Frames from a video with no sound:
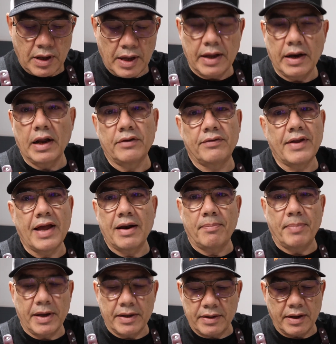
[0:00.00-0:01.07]
and it's not a
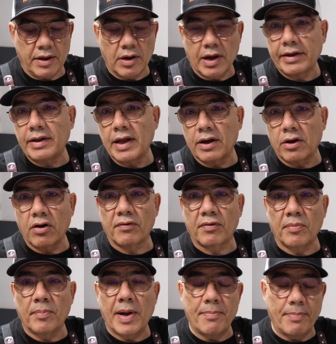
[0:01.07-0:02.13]
big deal. I take it
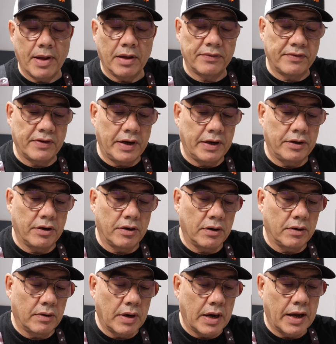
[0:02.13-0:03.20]
over to my belt
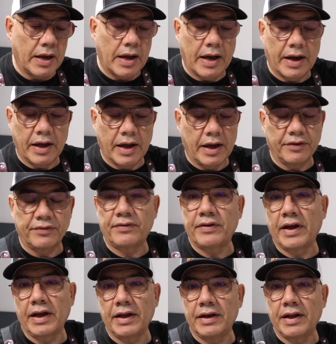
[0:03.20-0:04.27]
sander. I
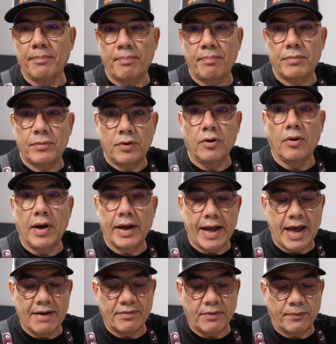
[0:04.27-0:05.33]
sand it till I
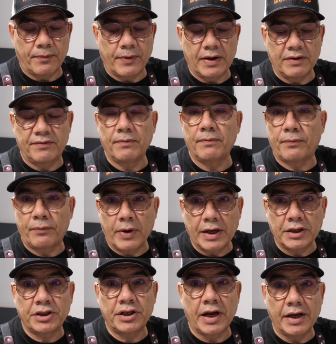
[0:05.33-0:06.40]
have a
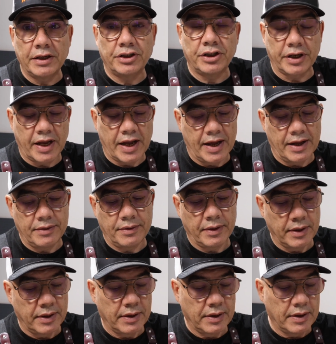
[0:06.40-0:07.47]
fresh edge again,
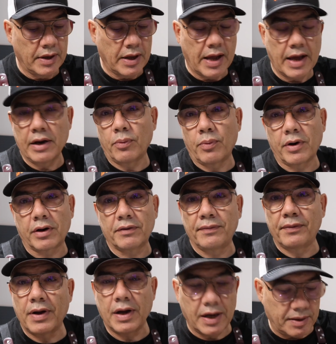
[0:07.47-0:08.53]
and it works
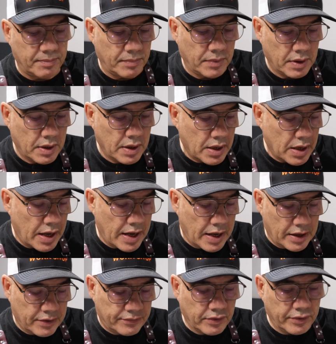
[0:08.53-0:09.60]
fine.
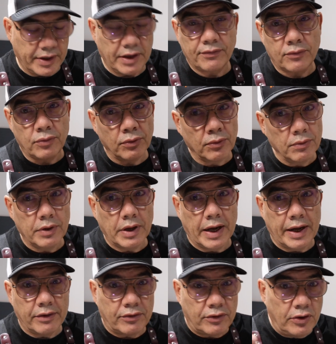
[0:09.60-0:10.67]
So these
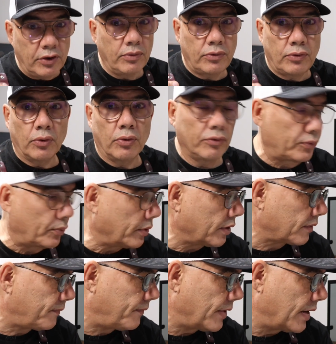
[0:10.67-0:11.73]
two tools
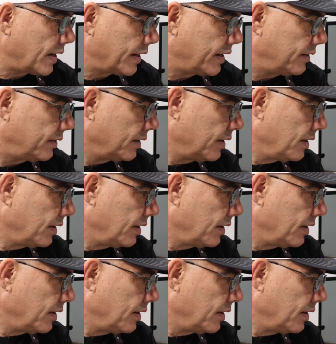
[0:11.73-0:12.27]
work fine,